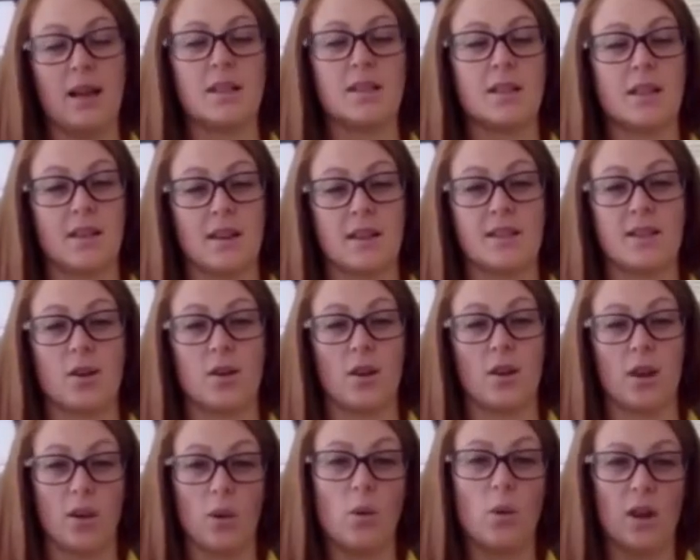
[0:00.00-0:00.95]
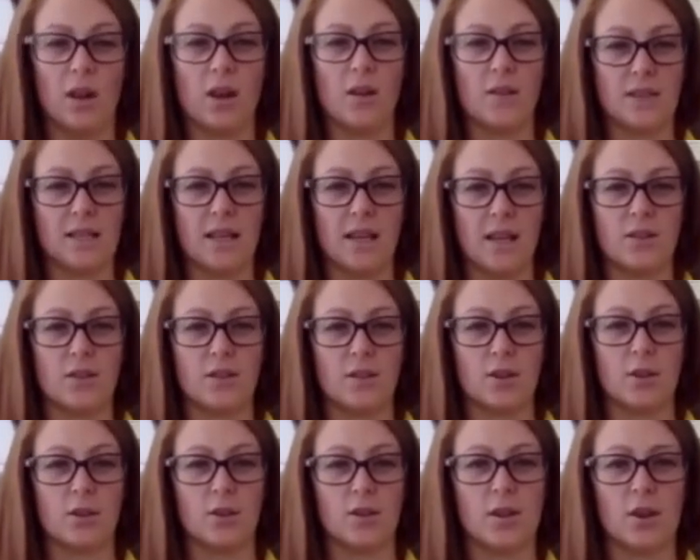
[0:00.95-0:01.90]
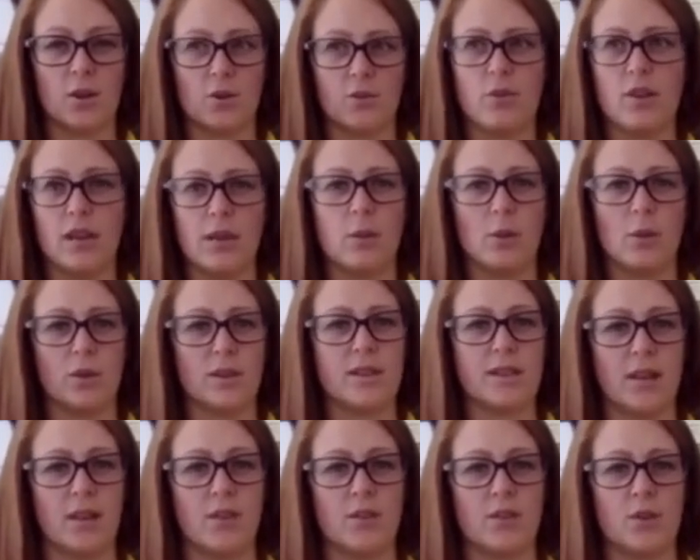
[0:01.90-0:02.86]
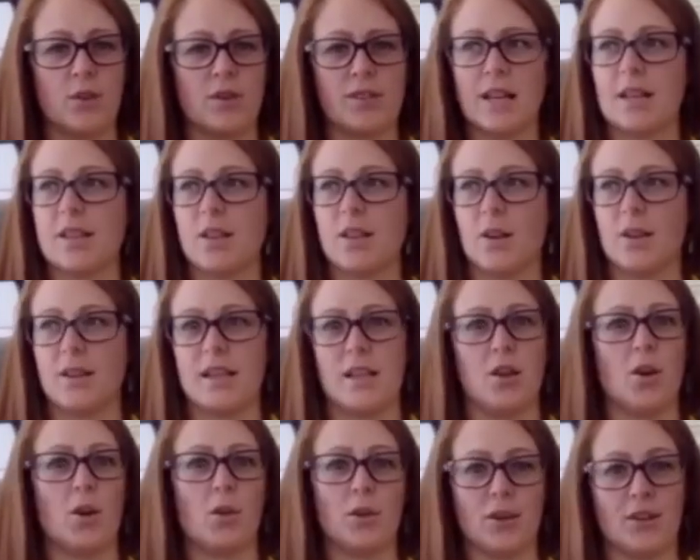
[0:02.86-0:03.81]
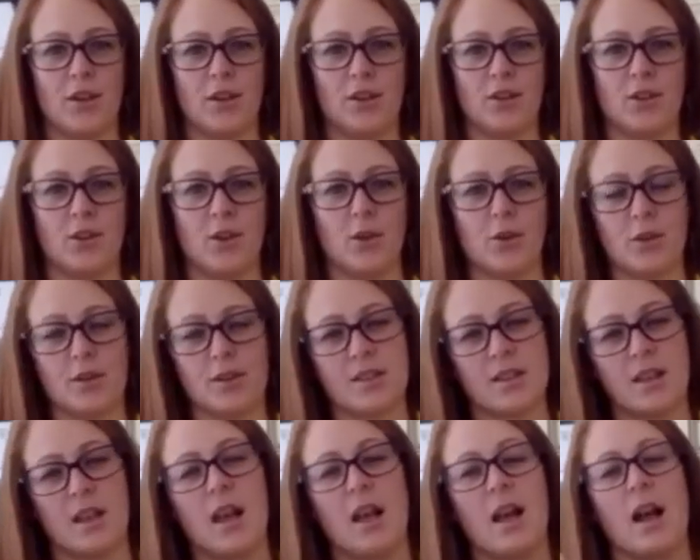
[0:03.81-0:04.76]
So they start going, oh, I love seeing other dogs, I really want to see other dogs, let's go see lots of other dogs.